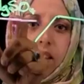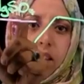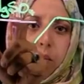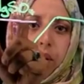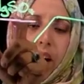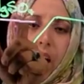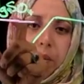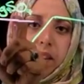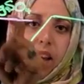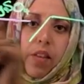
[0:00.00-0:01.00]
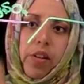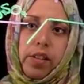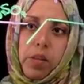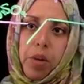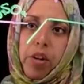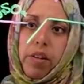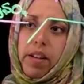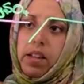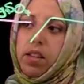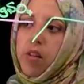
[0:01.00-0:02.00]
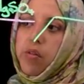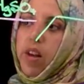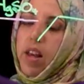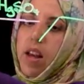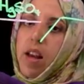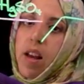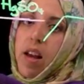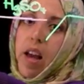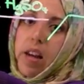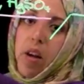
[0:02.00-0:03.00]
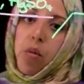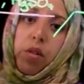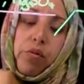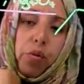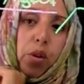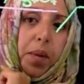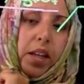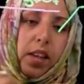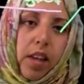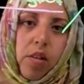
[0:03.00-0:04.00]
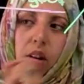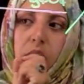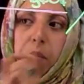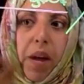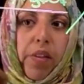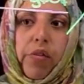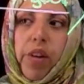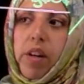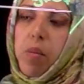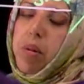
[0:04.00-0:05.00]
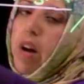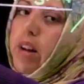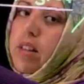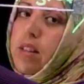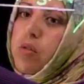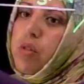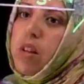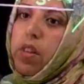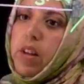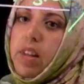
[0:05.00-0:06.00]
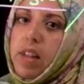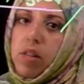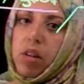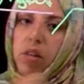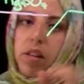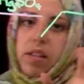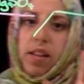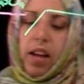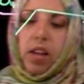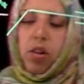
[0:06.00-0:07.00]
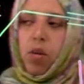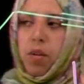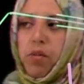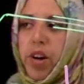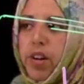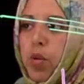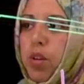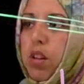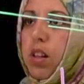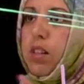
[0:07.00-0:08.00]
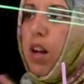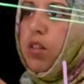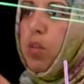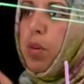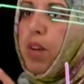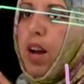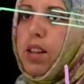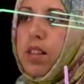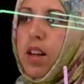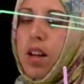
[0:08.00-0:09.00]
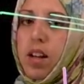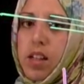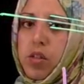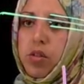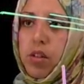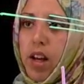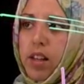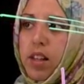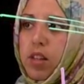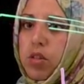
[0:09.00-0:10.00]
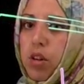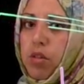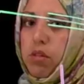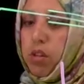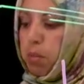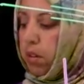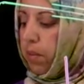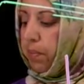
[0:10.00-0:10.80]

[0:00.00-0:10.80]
is perhaps that there is mercury sulfate and it will form an enol, but the final product is really the keto because the enol will very quickly tautomerize into a keto group.